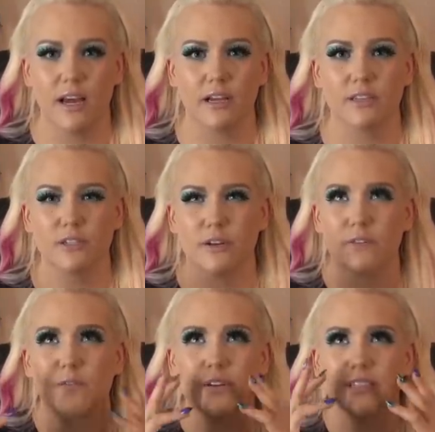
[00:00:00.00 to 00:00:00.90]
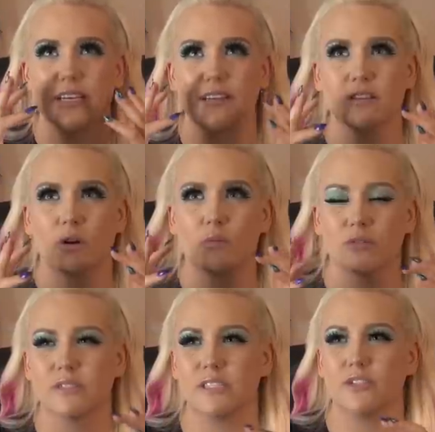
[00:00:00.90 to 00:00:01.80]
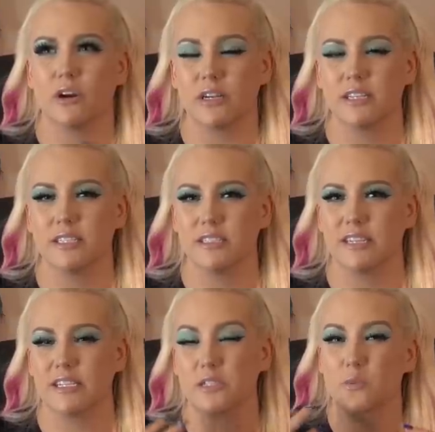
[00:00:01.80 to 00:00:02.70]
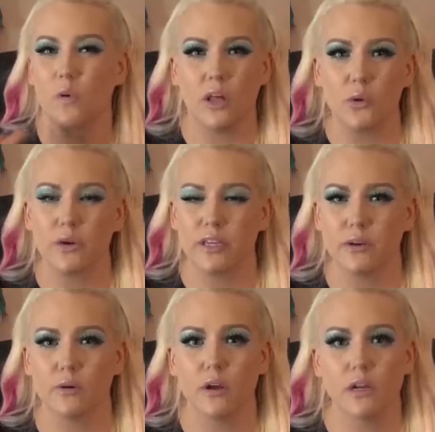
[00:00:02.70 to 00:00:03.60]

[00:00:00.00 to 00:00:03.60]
because it feels like almost the darkness is like swallowing you.